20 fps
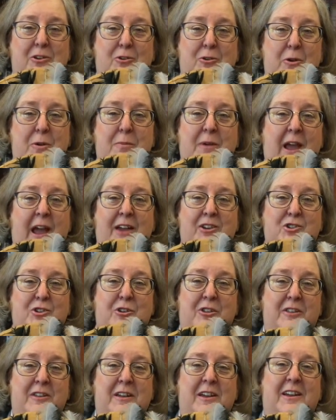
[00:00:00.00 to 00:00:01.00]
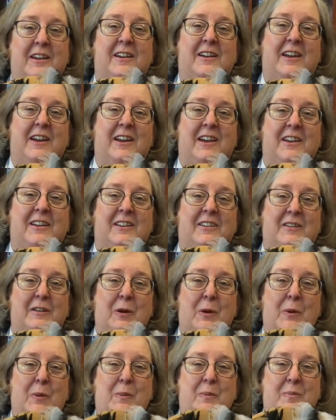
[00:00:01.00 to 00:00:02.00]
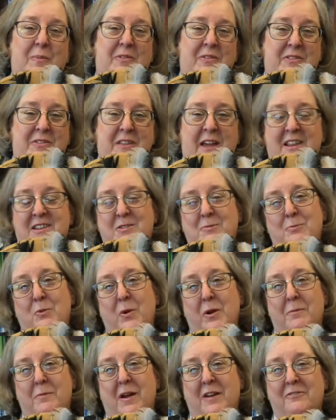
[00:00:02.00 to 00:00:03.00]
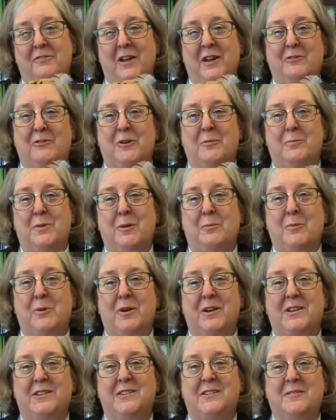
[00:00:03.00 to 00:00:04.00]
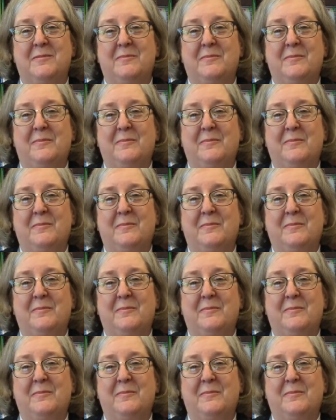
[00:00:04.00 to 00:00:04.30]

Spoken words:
dream catcher thing, and so that's one of my favorite memories.